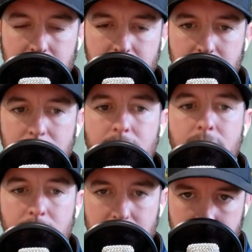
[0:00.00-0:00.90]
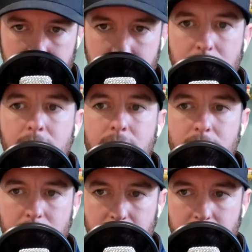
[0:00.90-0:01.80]
they did some coaching. So we've done some
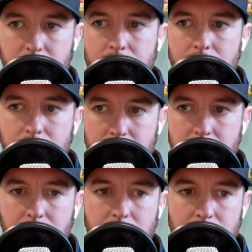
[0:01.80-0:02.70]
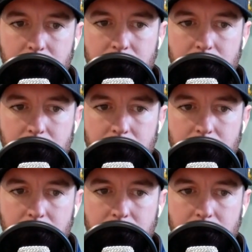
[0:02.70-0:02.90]
things like we've helped